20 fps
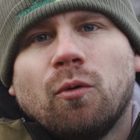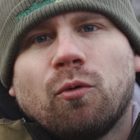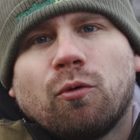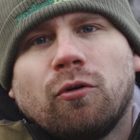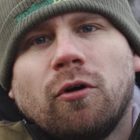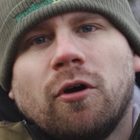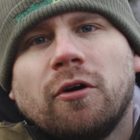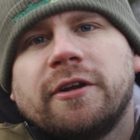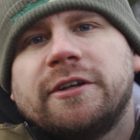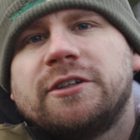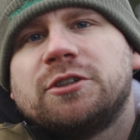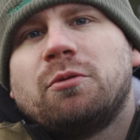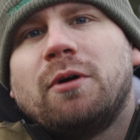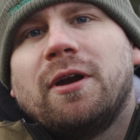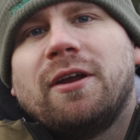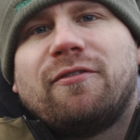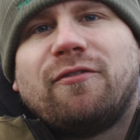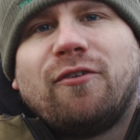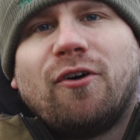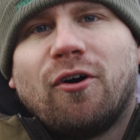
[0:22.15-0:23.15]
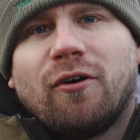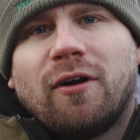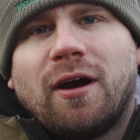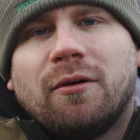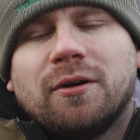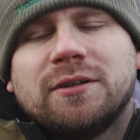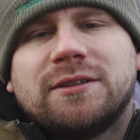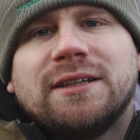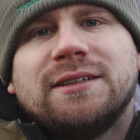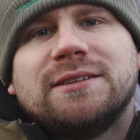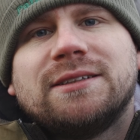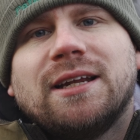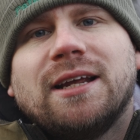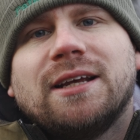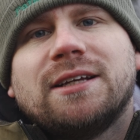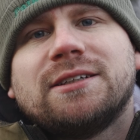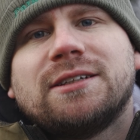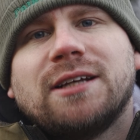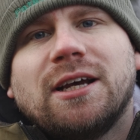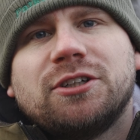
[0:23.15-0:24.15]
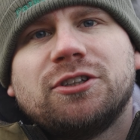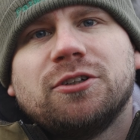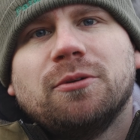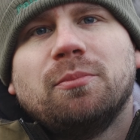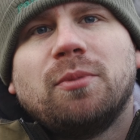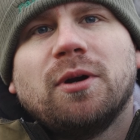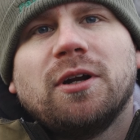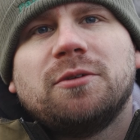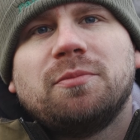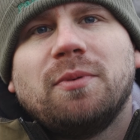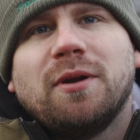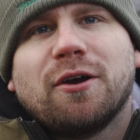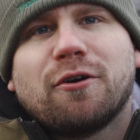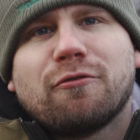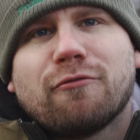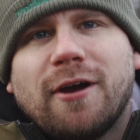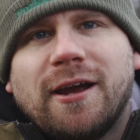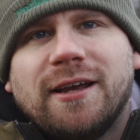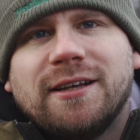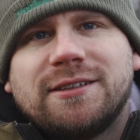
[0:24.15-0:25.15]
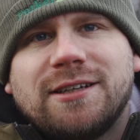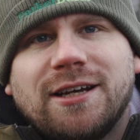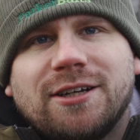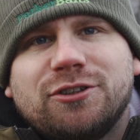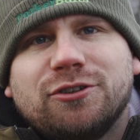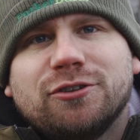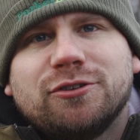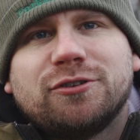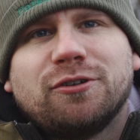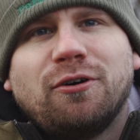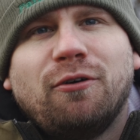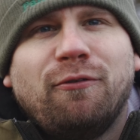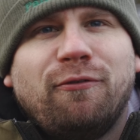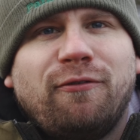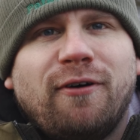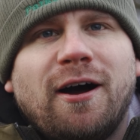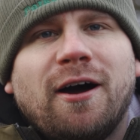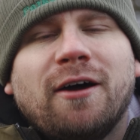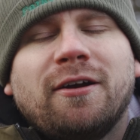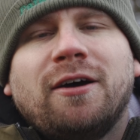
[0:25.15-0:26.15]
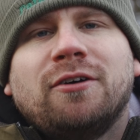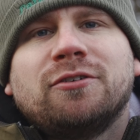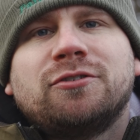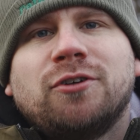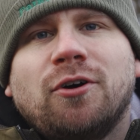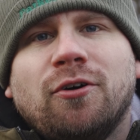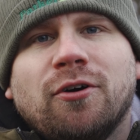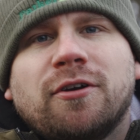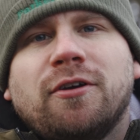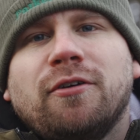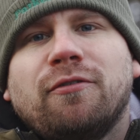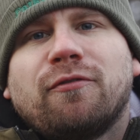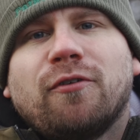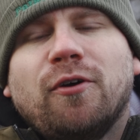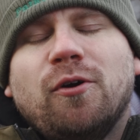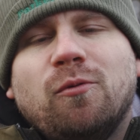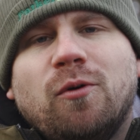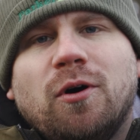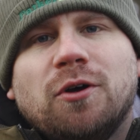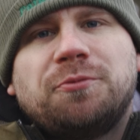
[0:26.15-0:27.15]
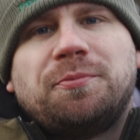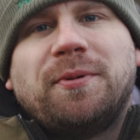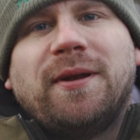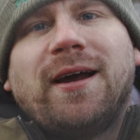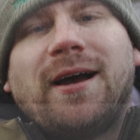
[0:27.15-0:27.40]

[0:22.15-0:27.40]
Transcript: We're already 24 hours into this session, but it's been a great session so far, and I'll talk you through what's been